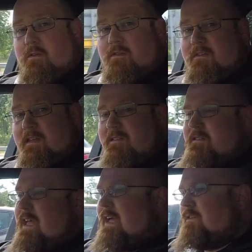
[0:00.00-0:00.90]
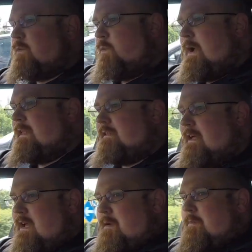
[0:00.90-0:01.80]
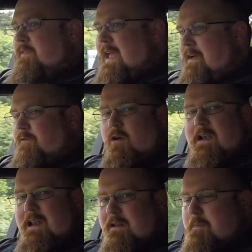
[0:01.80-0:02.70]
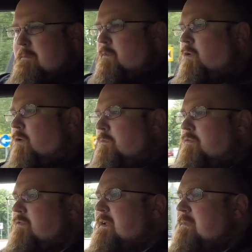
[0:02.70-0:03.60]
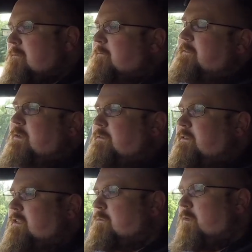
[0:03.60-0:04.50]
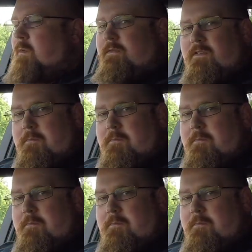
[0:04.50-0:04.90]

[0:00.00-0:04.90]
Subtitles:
seats as well, but they have got a little bit more premium feel to them with some